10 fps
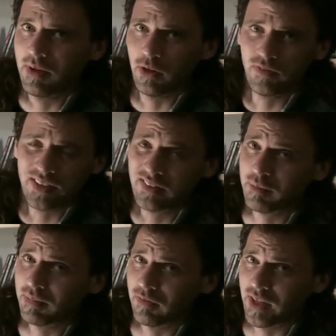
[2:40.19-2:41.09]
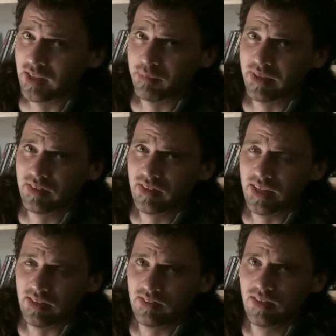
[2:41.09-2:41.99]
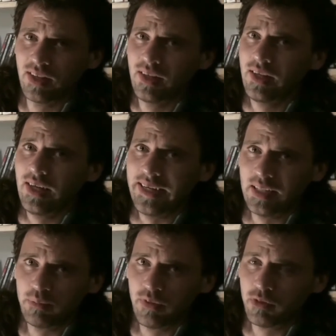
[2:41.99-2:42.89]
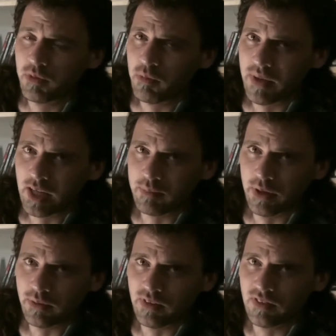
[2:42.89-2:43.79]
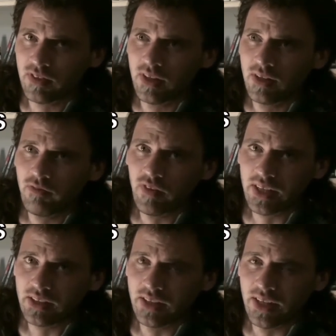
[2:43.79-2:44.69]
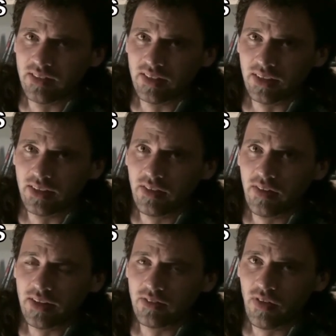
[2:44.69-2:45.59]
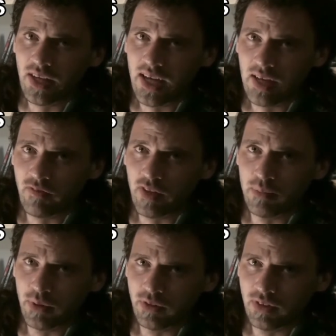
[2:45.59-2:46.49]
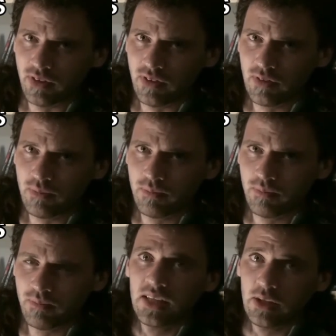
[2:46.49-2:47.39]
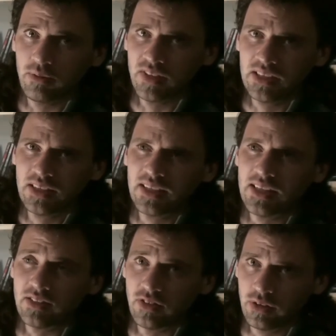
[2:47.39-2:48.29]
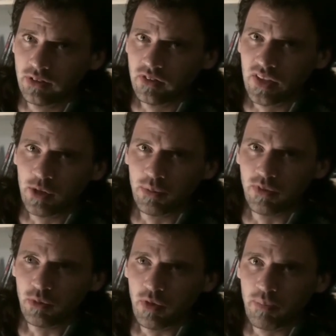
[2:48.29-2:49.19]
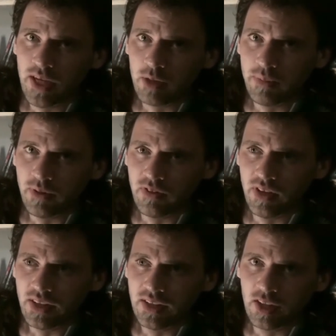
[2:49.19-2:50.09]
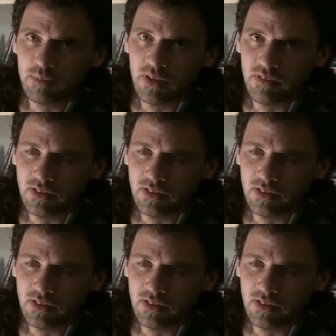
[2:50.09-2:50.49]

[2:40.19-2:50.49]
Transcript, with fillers: overly simplified a bit, is animals with backbones recognizing that they have emotions. Now technically it's not just animals with backbones that can experience